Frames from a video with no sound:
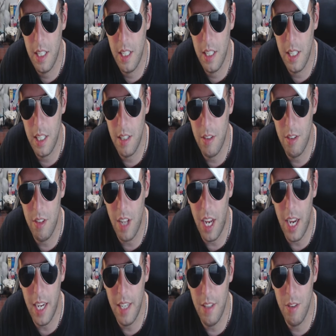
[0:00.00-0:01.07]

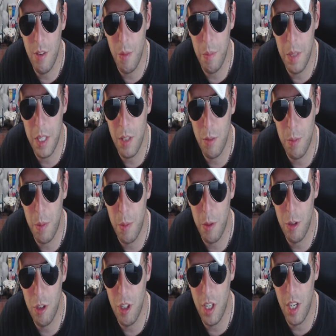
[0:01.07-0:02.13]
Kansai's biggest
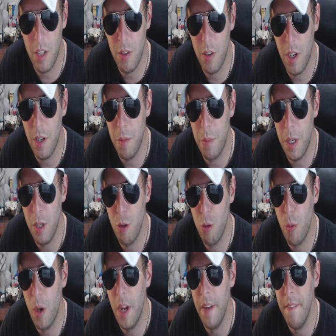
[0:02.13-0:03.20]
promotion, Underground minus
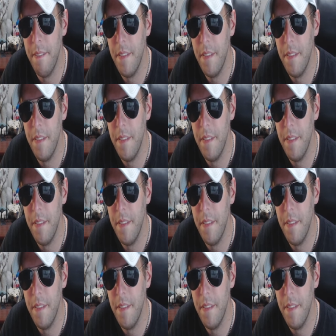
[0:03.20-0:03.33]
one.